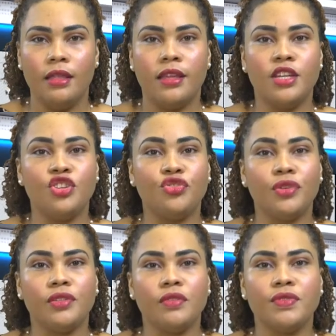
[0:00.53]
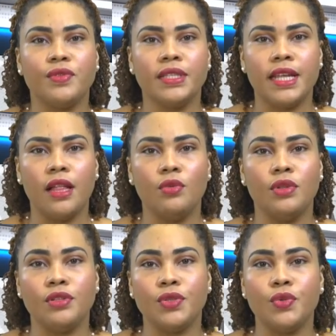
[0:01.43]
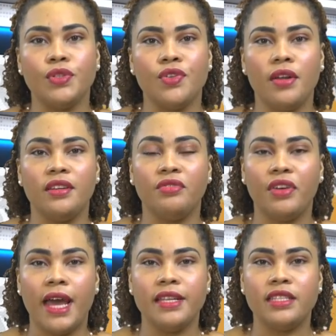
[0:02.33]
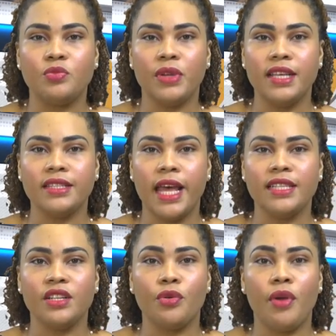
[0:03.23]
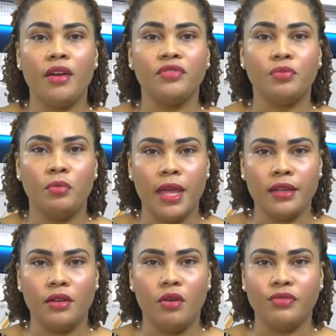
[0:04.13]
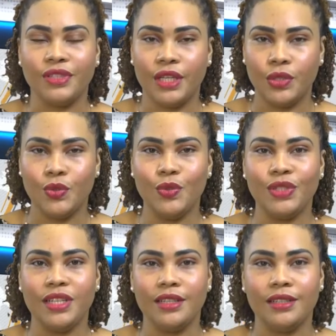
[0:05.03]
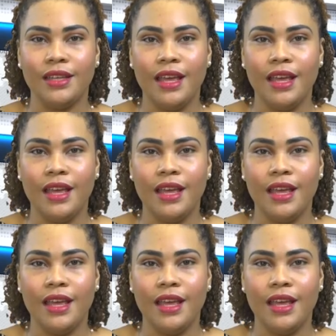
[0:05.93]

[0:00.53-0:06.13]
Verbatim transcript: The district of Choiseul will soon solidify its place as the craft mecca of St. Lucia.